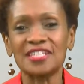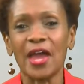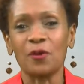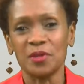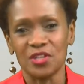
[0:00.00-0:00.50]

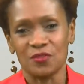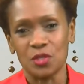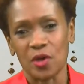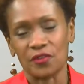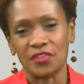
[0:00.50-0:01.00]
how many of
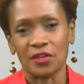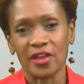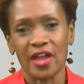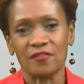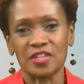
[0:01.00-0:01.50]
you out there
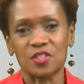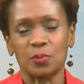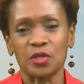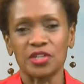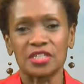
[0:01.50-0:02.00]
have
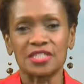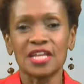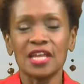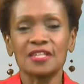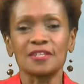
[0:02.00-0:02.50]
experienced
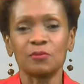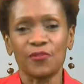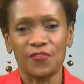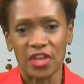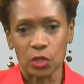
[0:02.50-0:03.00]
some
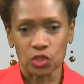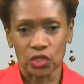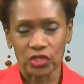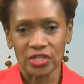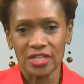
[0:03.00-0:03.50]

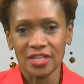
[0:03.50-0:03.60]
failure,